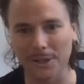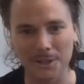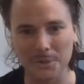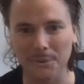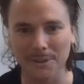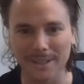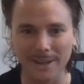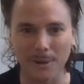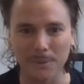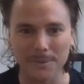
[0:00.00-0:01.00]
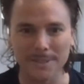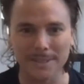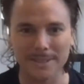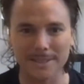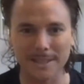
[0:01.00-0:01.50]
I just wanted the old
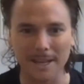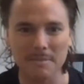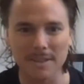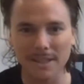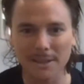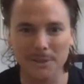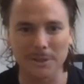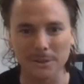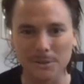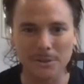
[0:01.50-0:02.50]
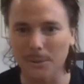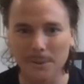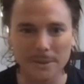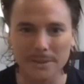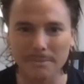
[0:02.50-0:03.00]
tape thing because it looked
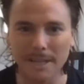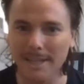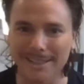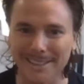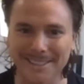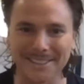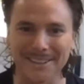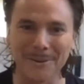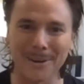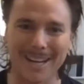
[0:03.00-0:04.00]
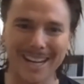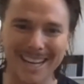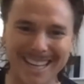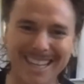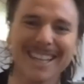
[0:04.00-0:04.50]
cooler to me. I don't know
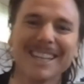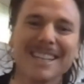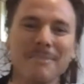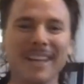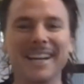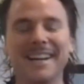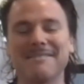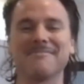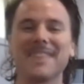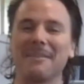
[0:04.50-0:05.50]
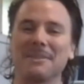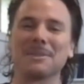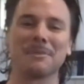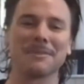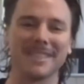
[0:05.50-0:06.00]
why, but that was
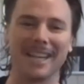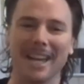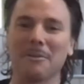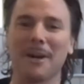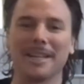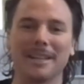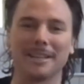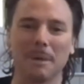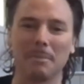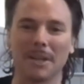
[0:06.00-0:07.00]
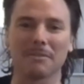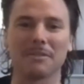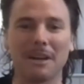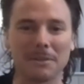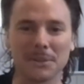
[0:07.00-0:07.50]
quite young, maybe
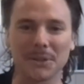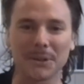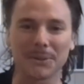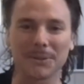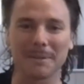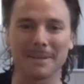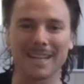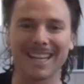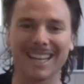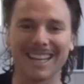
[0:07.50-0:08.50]
5 years old or something.